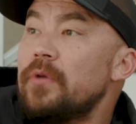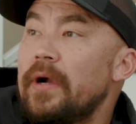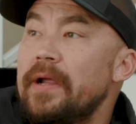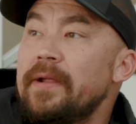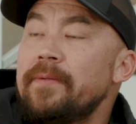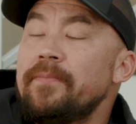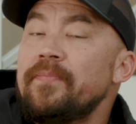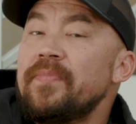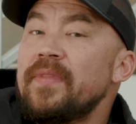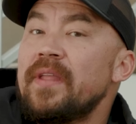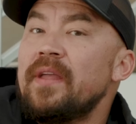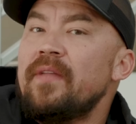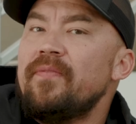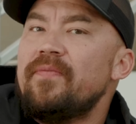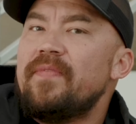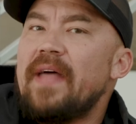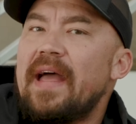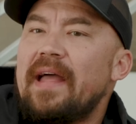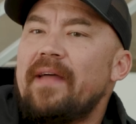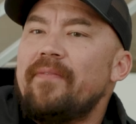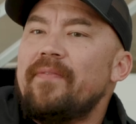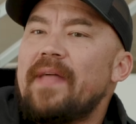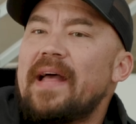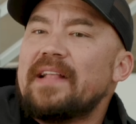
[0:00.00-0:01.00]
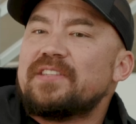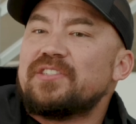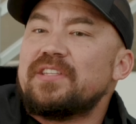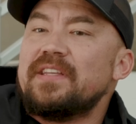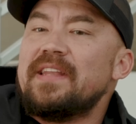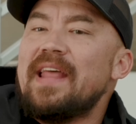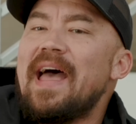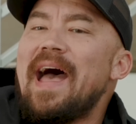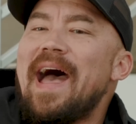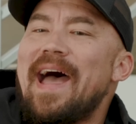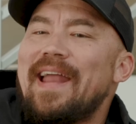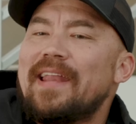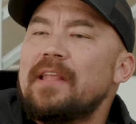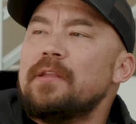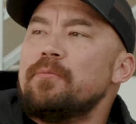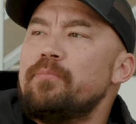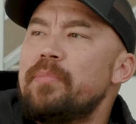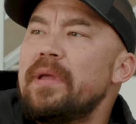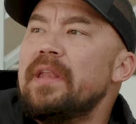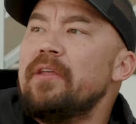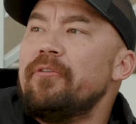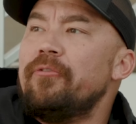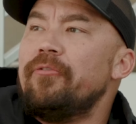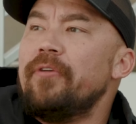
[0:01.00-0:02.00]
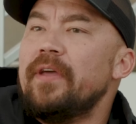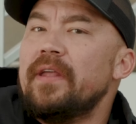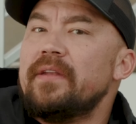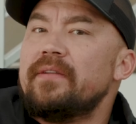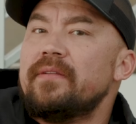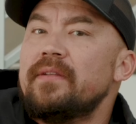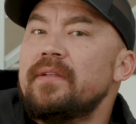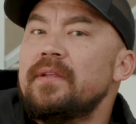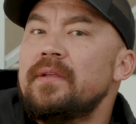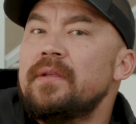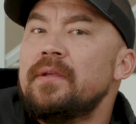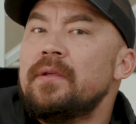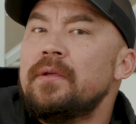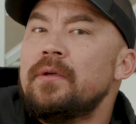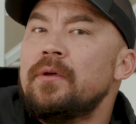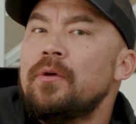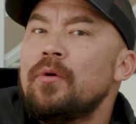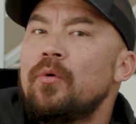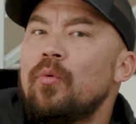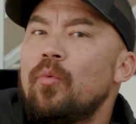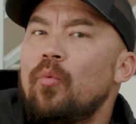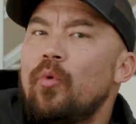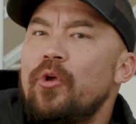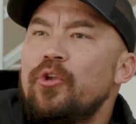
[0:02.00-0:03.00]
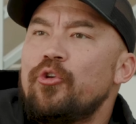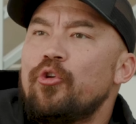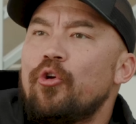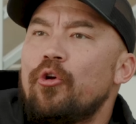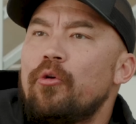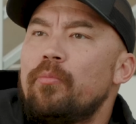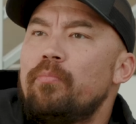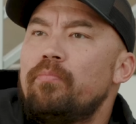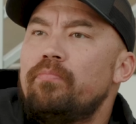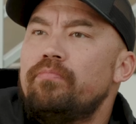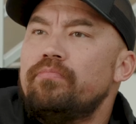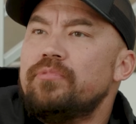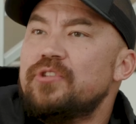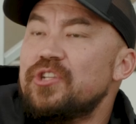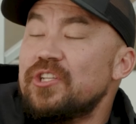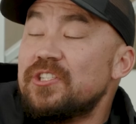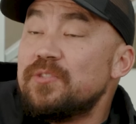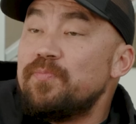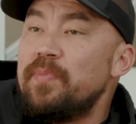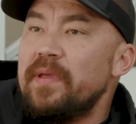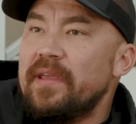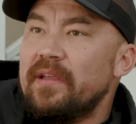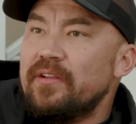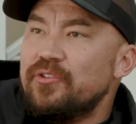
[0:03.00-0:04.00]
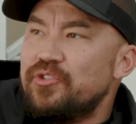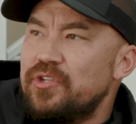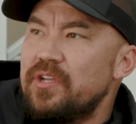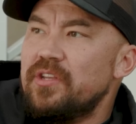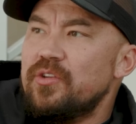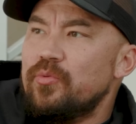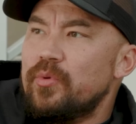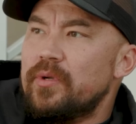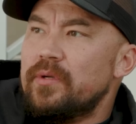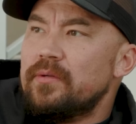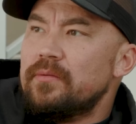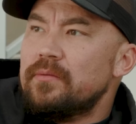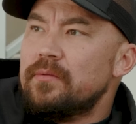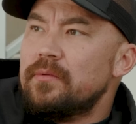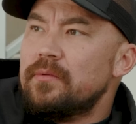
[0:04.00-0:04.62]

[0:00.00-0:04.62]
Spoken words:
Right? That's an added benefit when you're just being genuine.